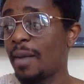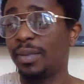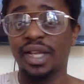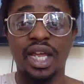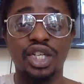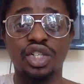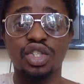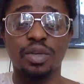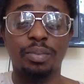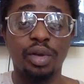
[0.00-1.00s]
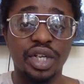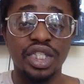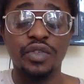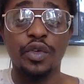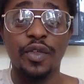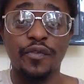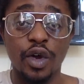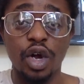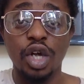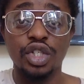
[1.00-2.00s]
applications and plugins for the
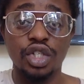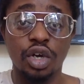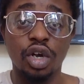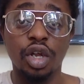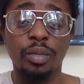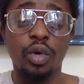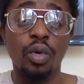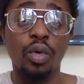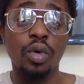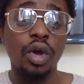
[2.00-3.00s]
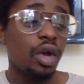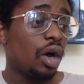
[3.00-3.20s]
first time or